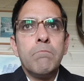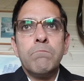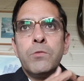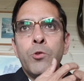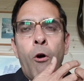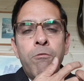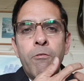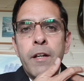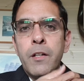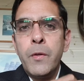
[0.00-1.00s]

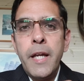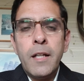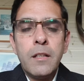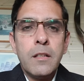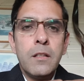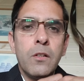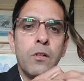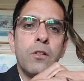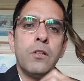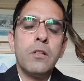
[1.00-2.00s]
software creator
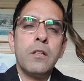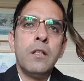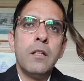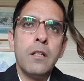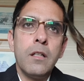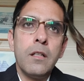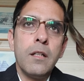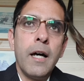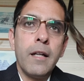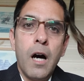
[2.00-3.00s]
or
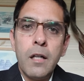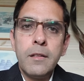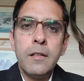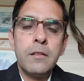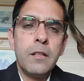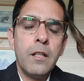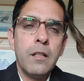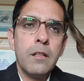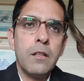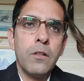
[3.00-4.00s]
an artist
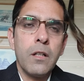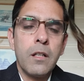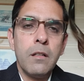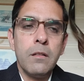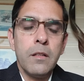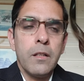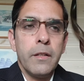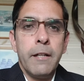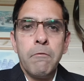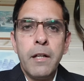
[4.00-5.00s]
or
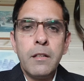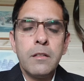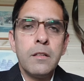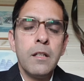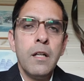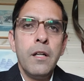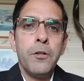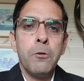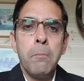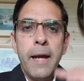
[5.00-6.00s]
inventor,
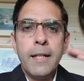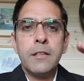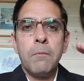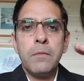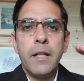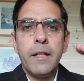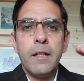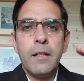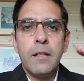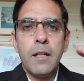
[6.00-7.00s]
you make
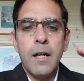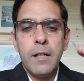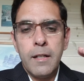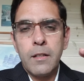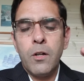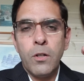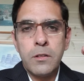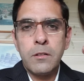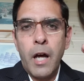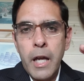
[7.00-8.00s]
something and it
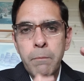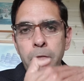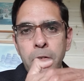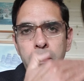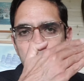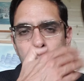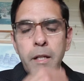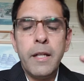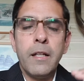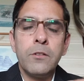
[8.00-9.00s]
costs time, effort, and
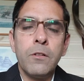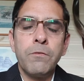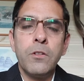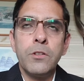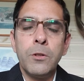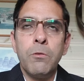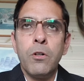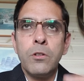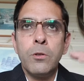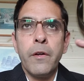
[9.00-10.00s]
money, and so of course you
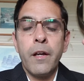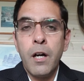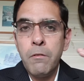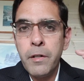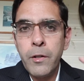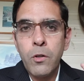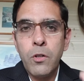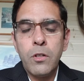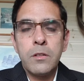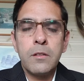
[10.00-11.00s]
want to recover your
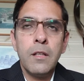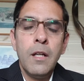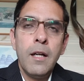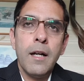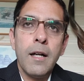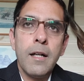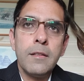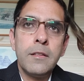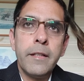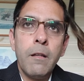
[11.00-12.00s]
costs and
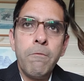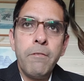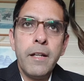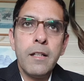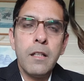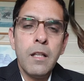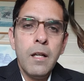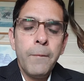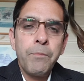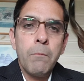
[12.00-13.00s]
still feel
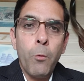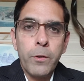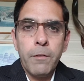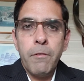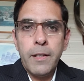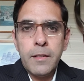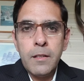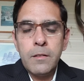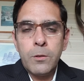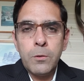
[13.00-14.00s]

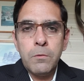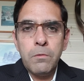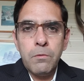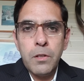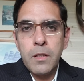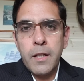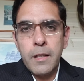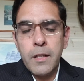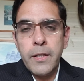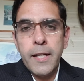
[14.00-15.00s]
motivated to work
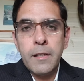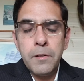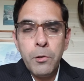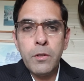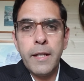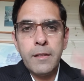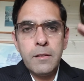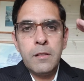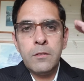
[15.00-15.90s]
and create new things.